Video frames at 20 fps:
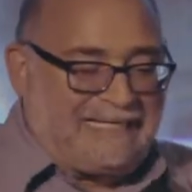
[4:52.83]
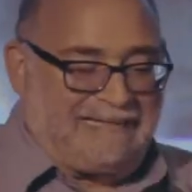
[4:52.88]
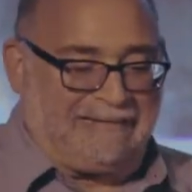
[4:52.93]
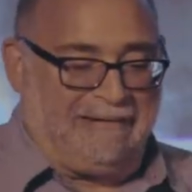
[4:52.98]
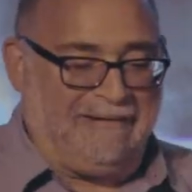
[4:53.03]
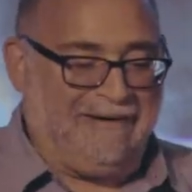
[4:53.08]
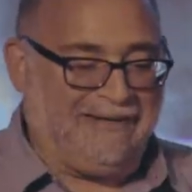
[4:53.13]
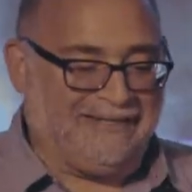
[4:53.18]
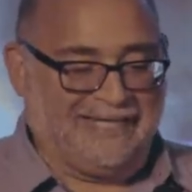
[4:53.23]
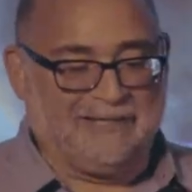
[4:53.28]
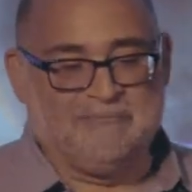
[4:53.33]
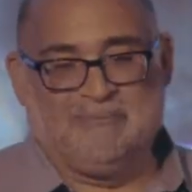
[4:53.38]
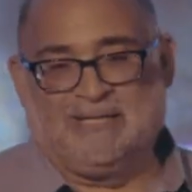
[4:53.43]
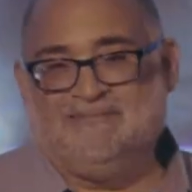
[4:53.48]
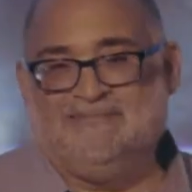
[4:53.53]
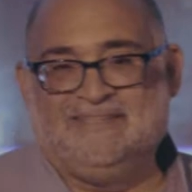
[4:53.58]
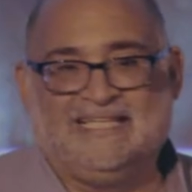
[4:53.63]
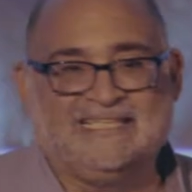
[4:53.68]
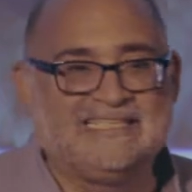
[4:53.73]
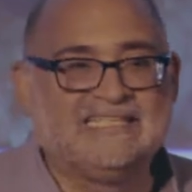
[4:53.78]
my God, like what
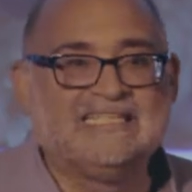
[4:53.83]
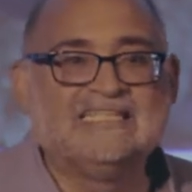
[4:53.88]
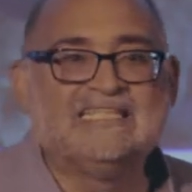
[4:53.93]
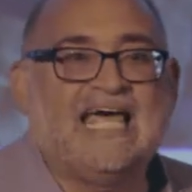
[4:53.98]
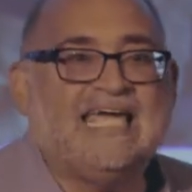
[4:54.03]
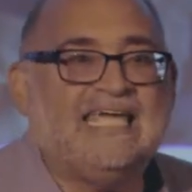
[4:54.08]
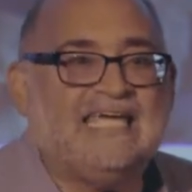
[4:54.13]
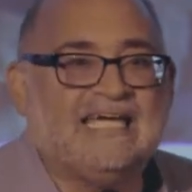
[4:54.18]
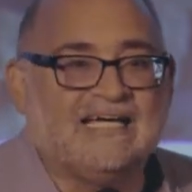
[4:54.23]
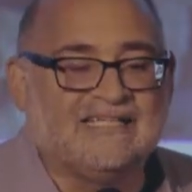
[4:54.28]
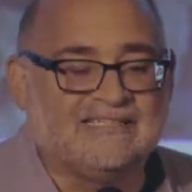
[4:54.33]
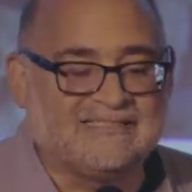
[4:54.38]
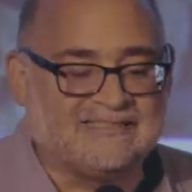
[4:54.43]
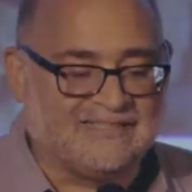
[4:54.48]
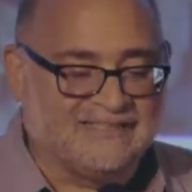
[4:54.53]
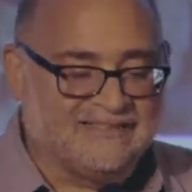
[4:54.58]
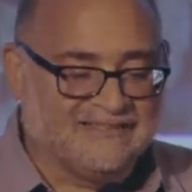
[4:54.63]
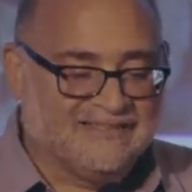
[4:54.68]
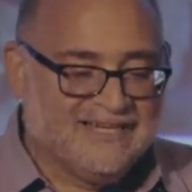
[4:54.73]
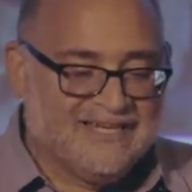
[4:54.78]
if he doesn't like
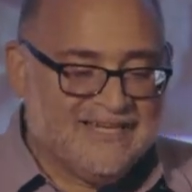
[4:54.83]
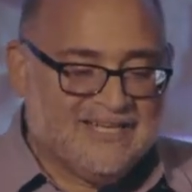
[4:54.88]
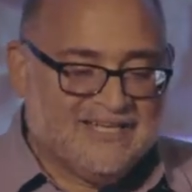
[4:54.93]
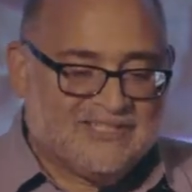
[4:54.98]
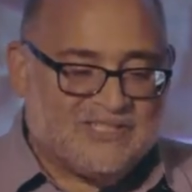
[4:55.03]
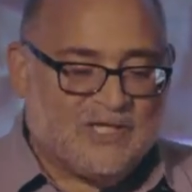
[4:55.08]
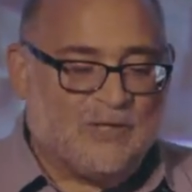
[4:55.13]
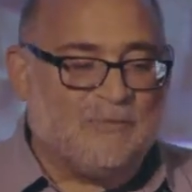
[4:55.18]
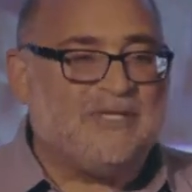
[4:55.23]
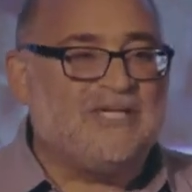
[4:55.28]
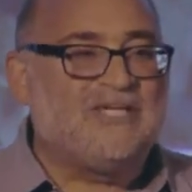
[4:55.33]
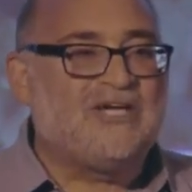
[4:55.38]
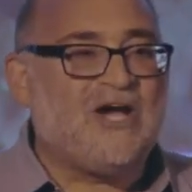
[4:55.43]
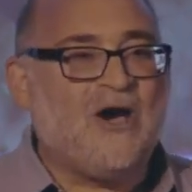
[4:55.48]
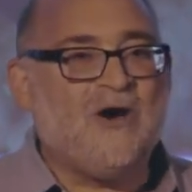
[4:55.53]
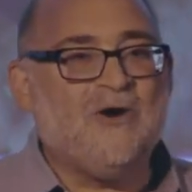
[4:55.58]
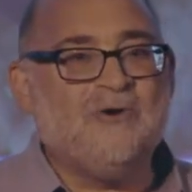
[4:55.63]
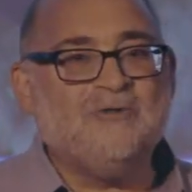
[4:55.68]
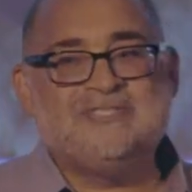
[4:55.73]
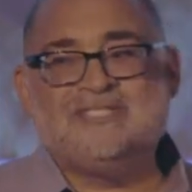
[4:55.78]
us? And so we
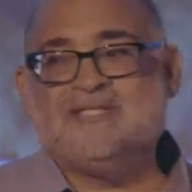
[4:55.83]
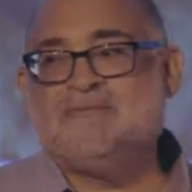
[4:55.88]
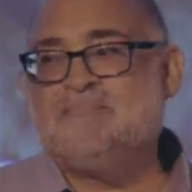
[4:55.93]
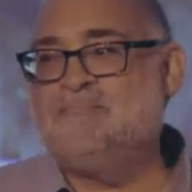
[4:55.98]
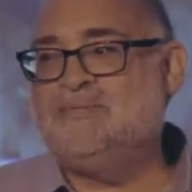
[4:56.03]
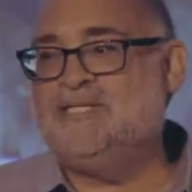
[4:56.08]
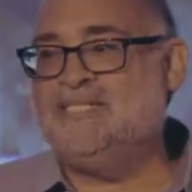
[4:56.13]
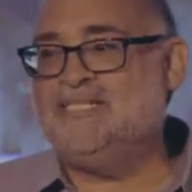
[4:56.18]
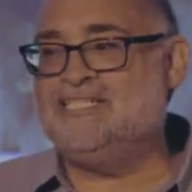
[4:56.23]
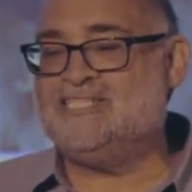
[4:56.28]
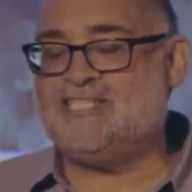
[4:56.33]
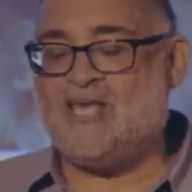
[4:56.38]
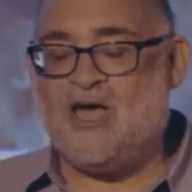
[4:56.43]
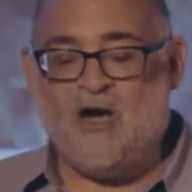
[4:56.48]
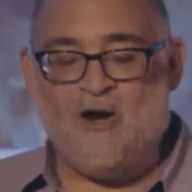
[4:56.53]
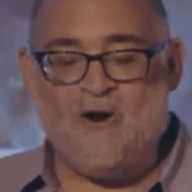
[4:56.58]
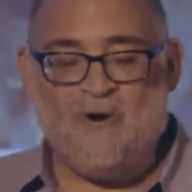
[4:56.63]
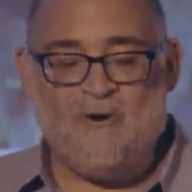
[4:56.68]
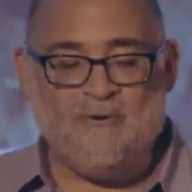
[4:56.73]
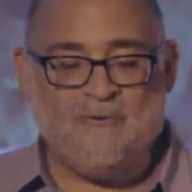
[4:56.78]
go to Bee's
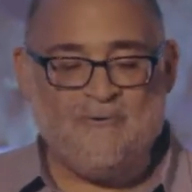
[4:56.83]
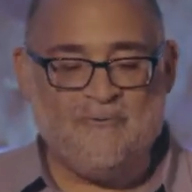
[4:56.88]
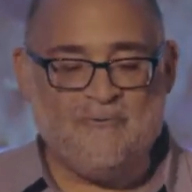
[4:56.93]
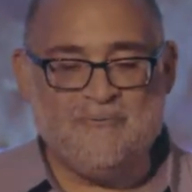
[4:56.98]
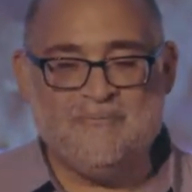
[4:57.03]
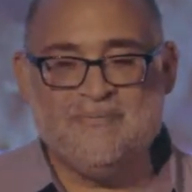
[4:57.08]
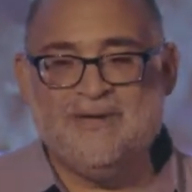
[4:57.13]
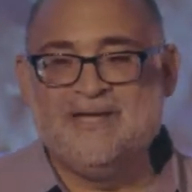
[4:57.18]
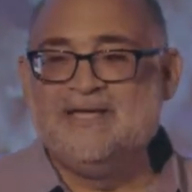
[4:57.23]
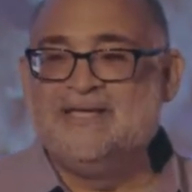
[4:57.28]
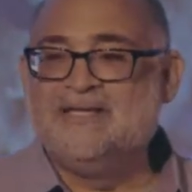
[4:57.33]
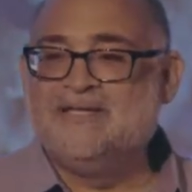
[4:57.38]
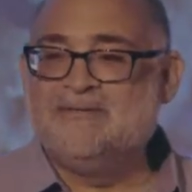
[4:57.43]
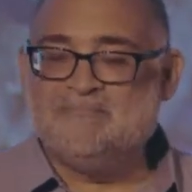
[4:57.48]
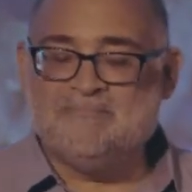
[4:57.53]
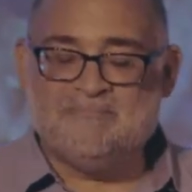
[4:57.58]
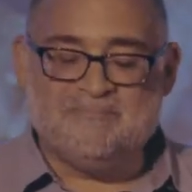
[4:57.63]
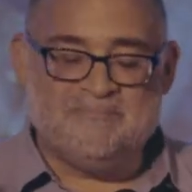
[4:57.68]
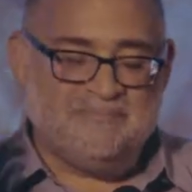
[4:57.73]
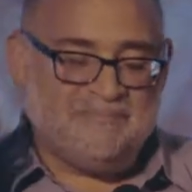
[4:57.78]
home
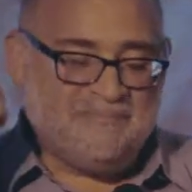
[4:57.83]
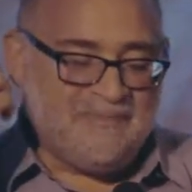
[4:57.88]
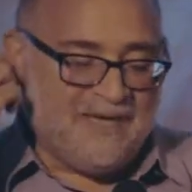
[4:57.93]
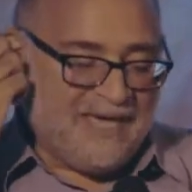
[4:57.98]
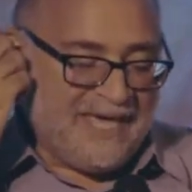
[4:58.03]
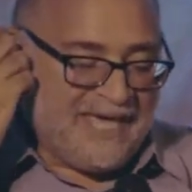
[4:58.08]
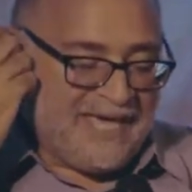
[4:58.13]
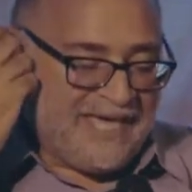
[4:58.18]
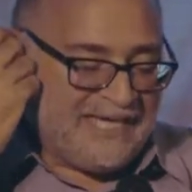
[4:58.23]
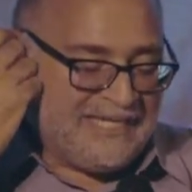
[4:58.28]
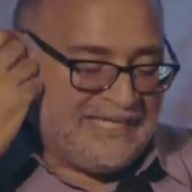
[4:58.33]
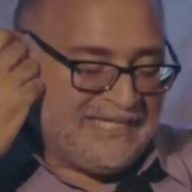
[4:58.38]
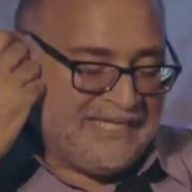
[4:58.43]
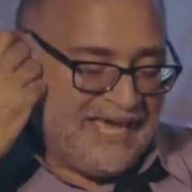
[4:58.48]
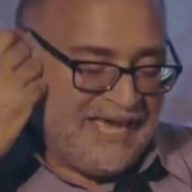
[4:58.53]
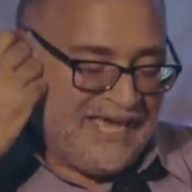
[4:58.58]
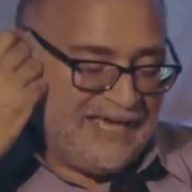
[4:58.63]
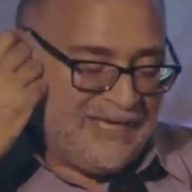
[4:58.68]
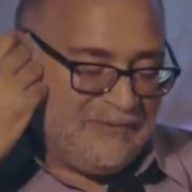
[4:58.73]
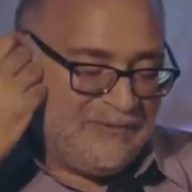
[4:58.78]
and
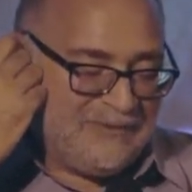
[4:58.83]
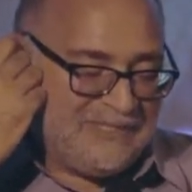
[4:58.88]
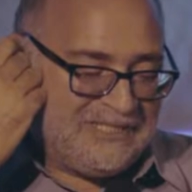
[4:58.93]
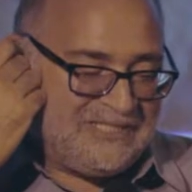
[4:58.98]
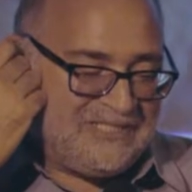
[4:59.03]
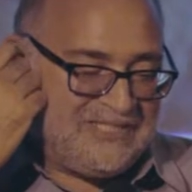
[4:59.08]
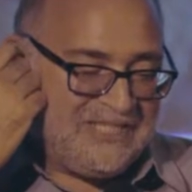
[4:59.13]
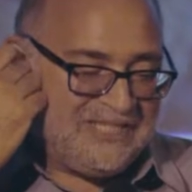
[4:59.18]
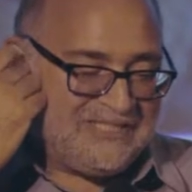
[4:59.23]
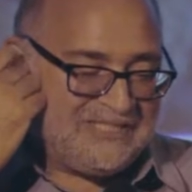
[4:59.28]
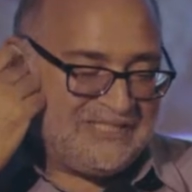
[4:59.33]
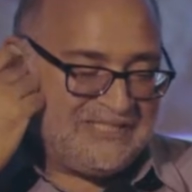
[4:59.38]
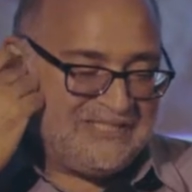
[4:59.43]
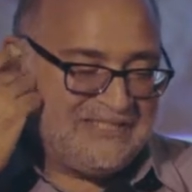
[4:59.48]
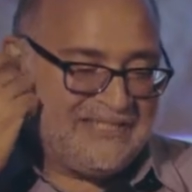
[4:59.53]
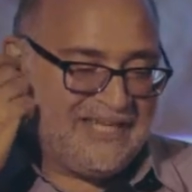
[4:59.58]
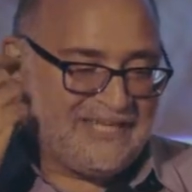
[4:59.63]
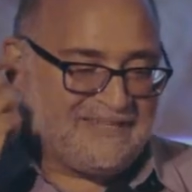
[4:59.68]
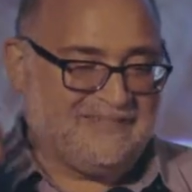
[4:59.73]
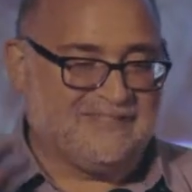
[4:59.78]
it was just
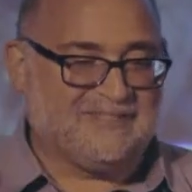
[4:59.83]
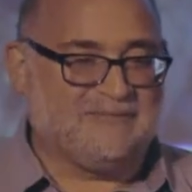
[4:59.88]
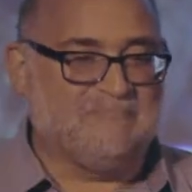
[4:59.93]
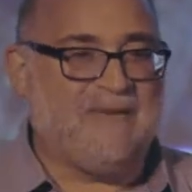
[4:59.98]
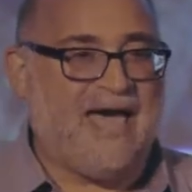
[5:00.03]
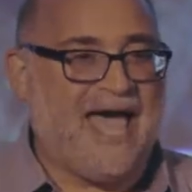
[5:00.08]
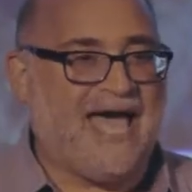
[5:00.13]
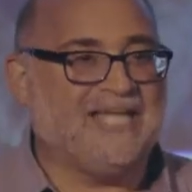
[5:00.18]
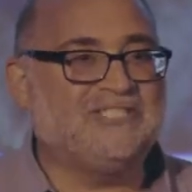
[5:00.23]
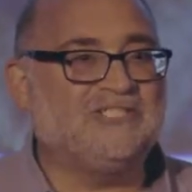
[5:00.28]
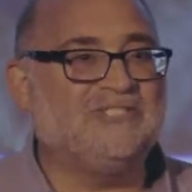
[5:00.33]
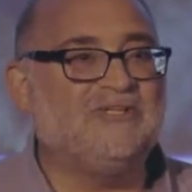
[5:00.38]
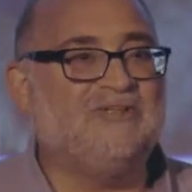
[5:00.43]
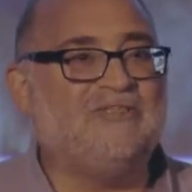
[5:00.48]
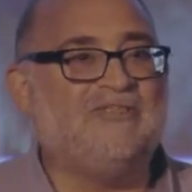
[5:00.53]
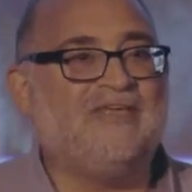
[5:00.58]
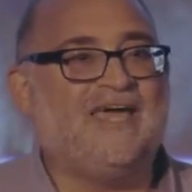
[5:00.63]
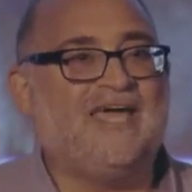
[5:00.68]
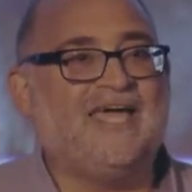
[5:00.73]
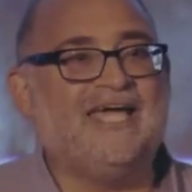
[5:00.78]
like this magical
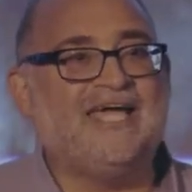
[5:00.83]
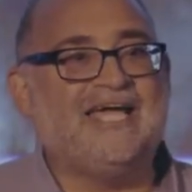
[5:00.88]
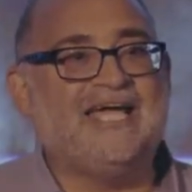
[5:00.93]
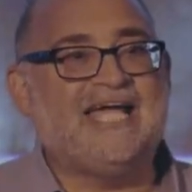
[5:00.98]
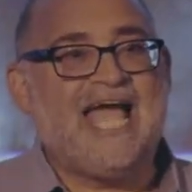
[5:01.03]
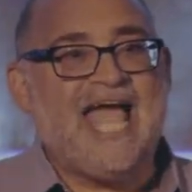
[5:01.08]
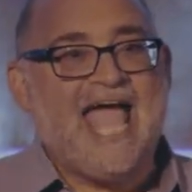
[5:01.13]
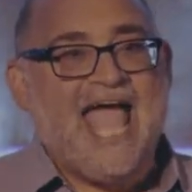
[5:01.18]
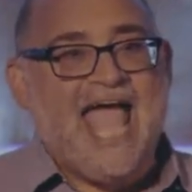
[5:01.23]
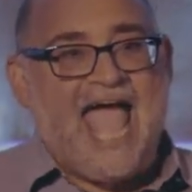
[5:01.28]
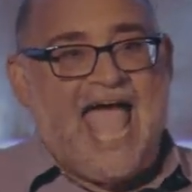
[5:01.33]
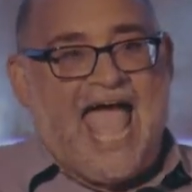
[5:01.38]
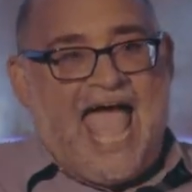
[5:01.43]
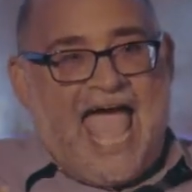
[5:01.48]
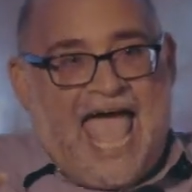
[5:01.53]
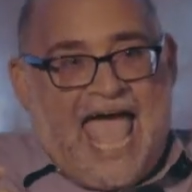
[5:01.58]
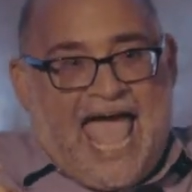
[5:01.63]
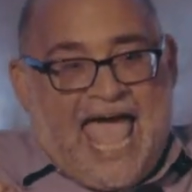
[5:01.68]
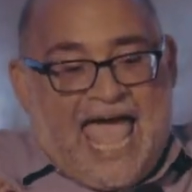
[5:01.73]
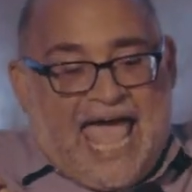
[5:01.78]
thing.
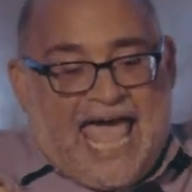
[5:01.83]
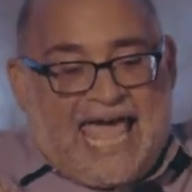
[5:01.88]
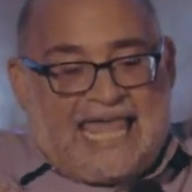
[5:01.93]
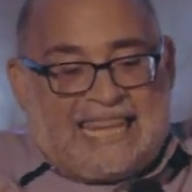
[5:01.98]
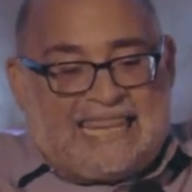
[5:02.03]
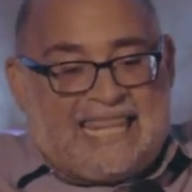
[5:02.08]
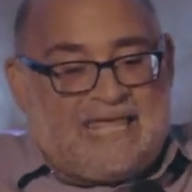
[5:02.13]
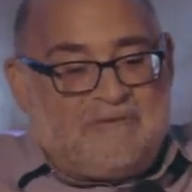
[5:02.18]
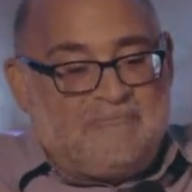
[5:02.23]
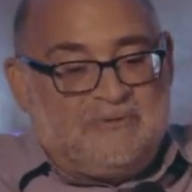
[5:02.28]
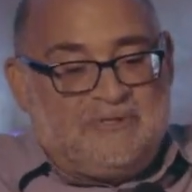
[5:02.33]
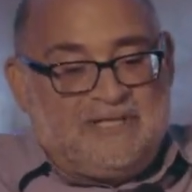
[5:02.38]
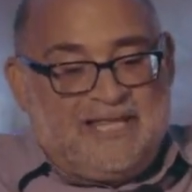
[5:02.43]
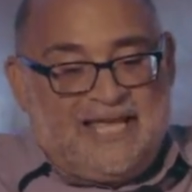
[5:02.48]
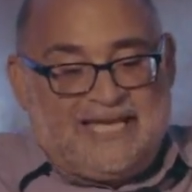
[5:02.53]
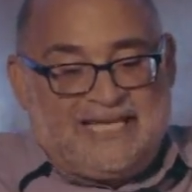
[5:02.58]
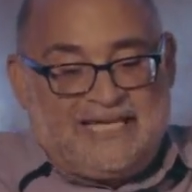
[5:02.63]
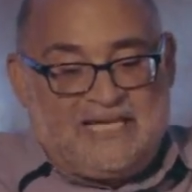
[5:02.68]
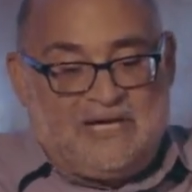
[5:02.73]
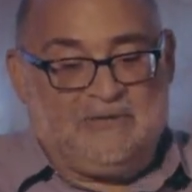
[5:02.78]
And then we're
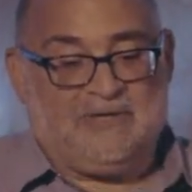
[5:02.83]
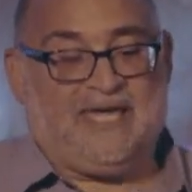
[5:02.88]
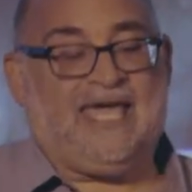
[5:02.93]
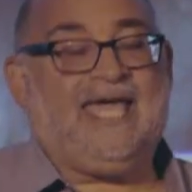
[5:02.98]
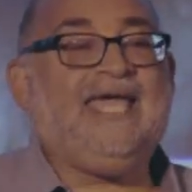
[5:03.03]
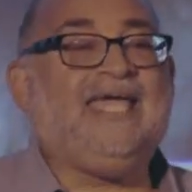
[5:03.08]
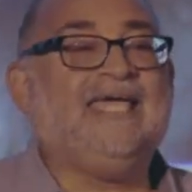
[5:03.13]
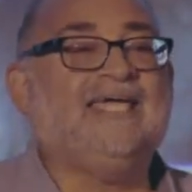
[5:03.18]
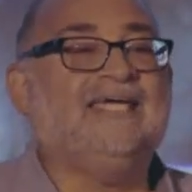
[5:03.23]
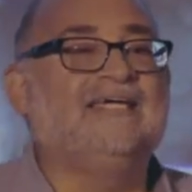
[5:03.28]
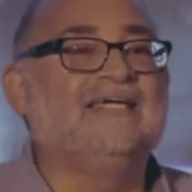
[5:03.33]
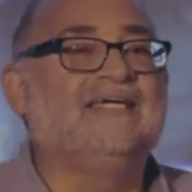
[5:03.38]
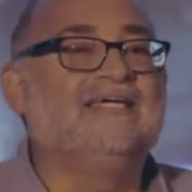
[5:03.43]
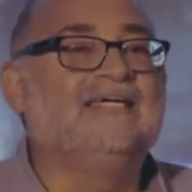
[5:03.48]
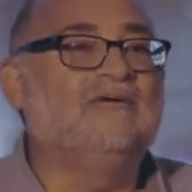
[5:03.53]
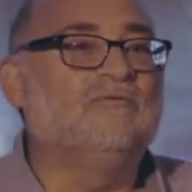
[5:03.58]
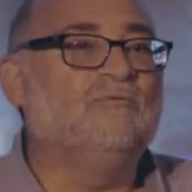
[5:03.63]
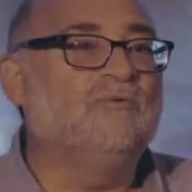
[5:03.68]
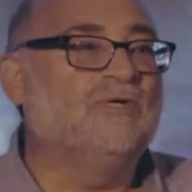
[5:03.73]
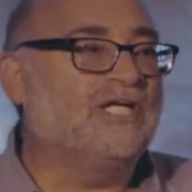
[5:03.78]
like, okay,
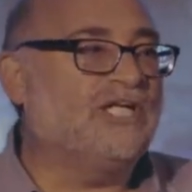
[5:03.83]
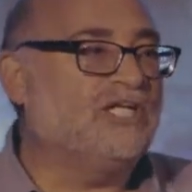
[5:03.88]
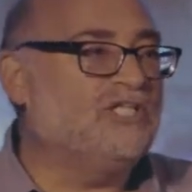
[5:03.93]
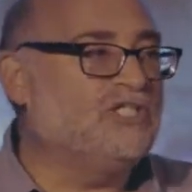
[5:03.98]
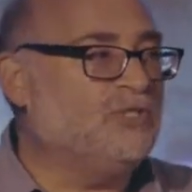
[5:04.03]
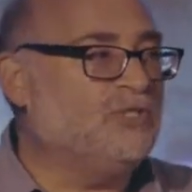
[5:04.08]
we're gonna